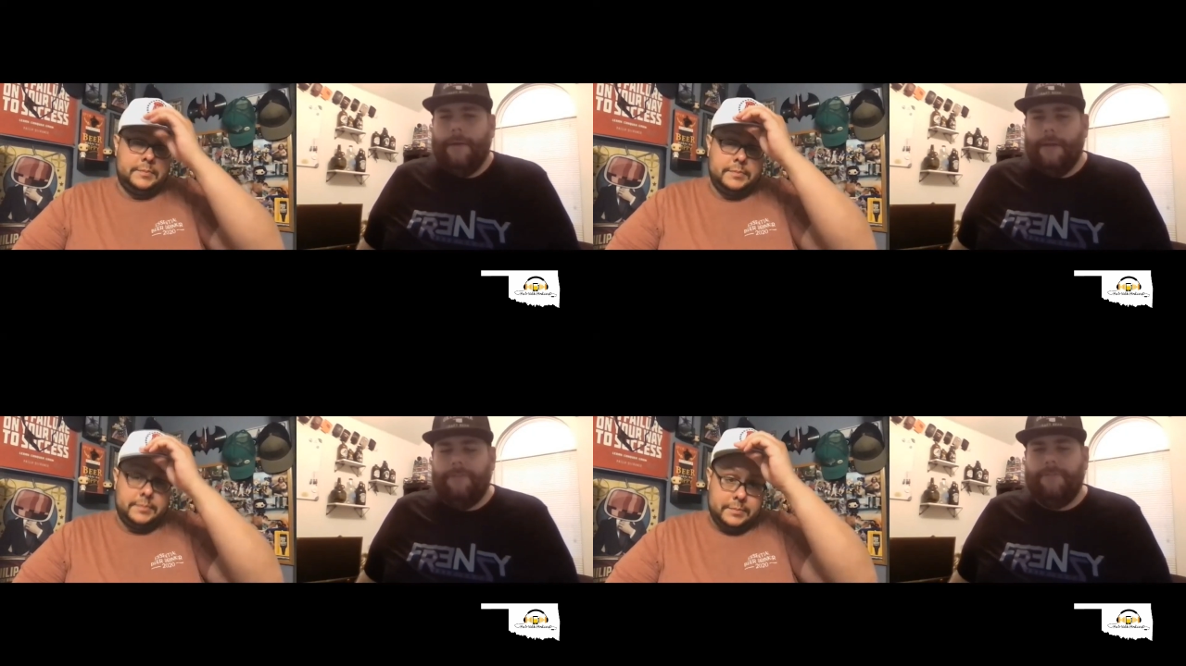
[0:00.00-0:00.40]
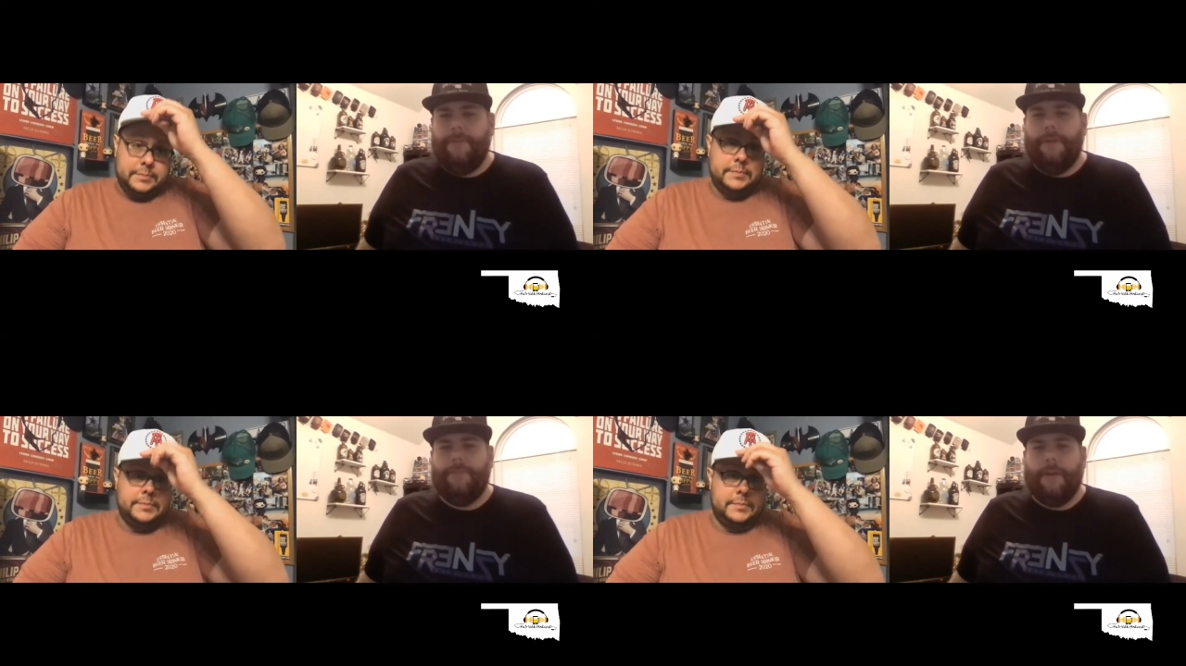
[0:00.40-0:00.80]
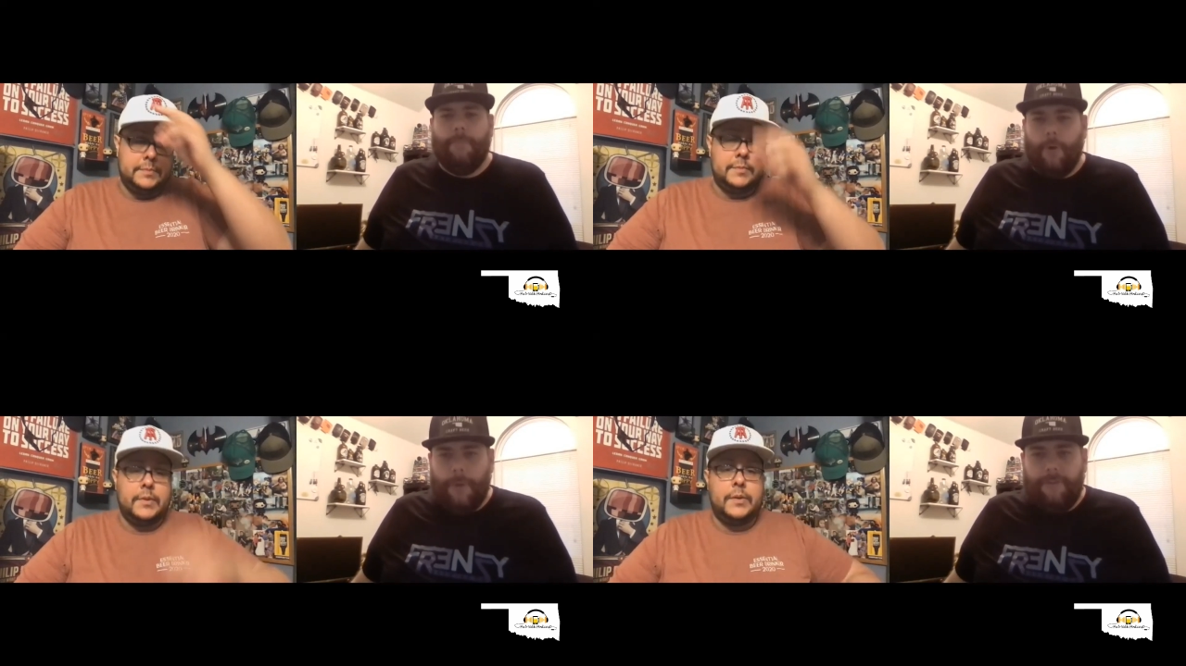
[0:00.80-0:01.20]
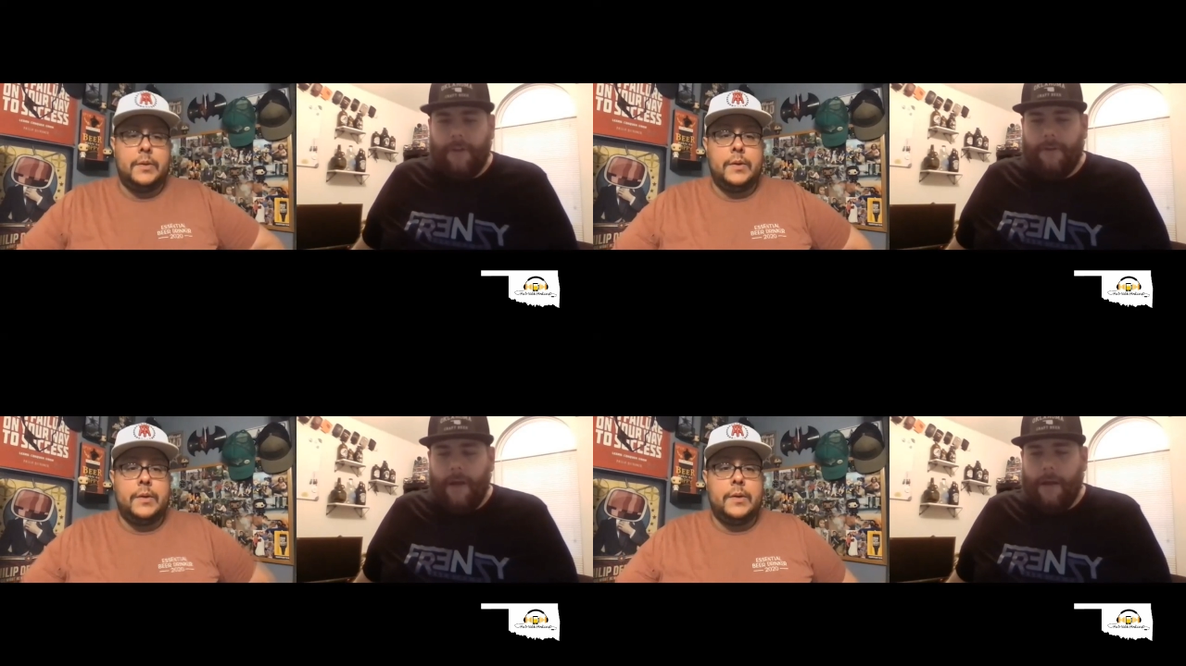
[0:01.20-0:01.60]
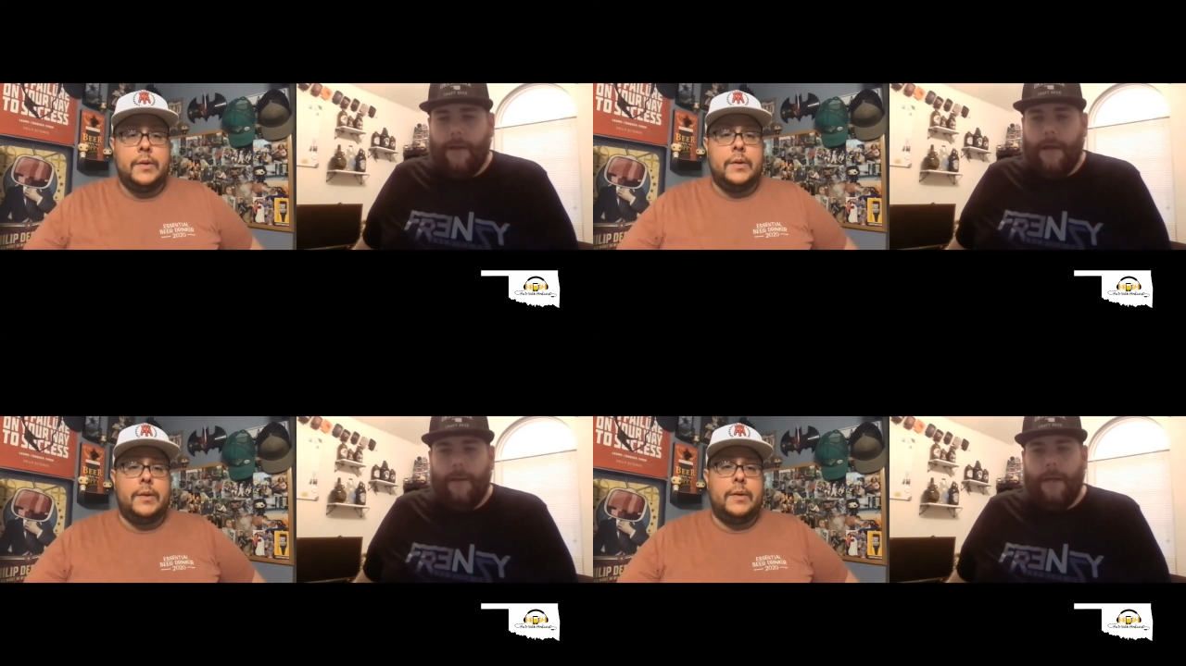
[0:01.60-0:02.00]
Speaker 1: it's it's like boobies. I I
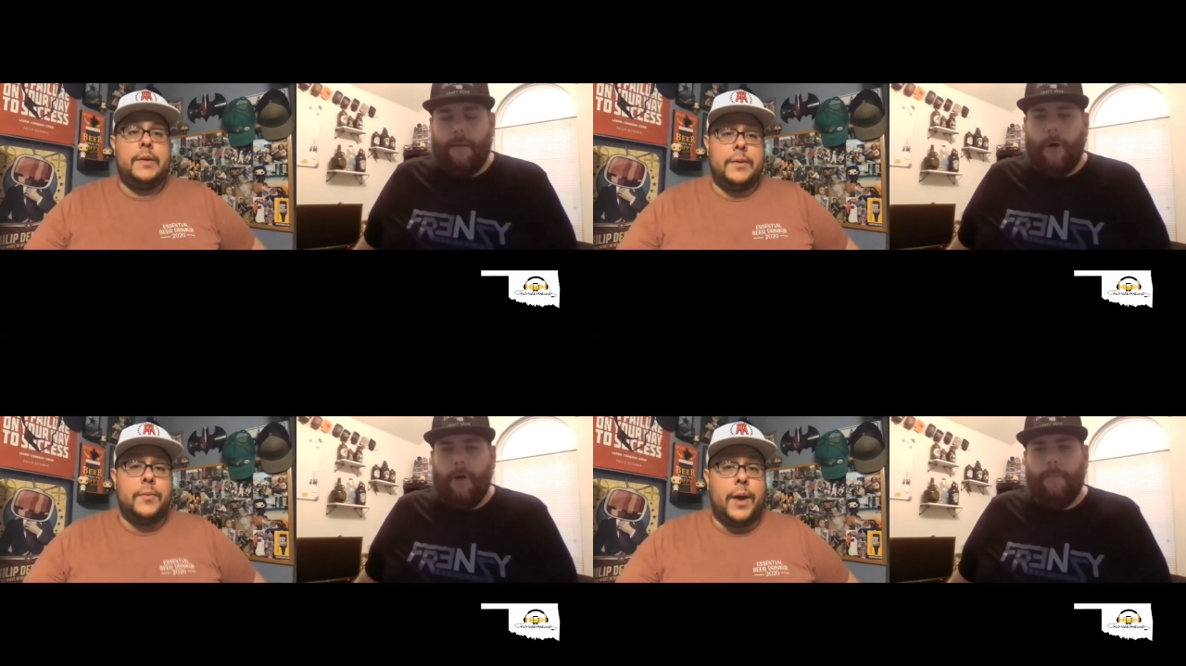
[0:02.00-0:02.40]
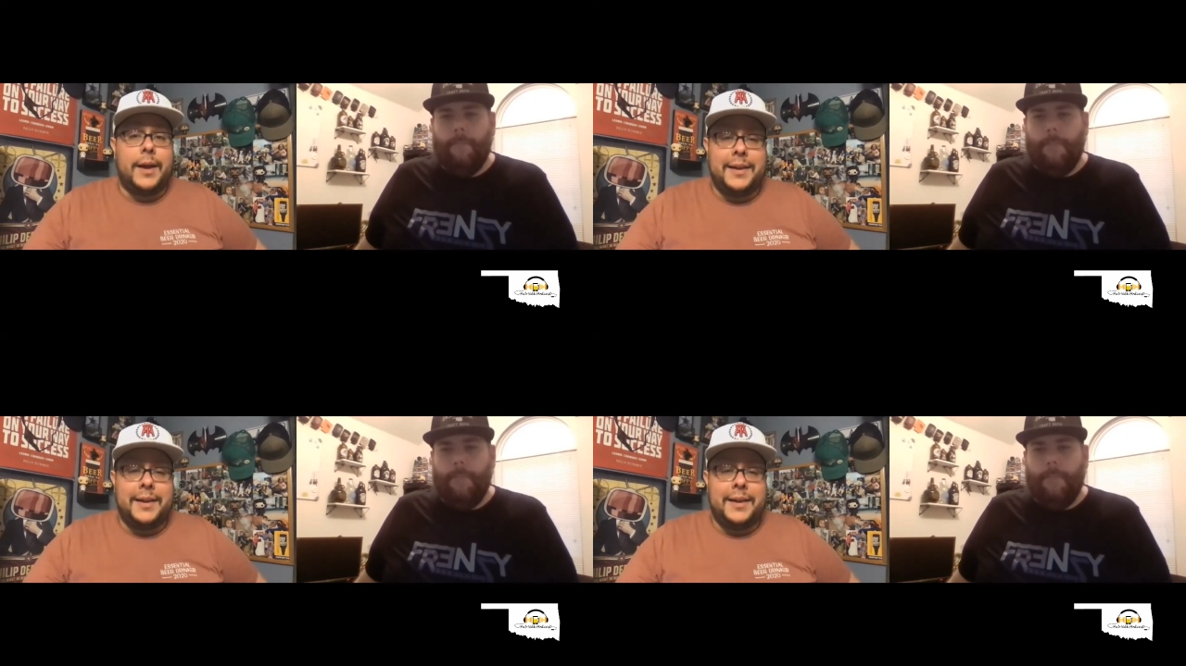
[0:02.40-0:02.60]
kind of like them all, right.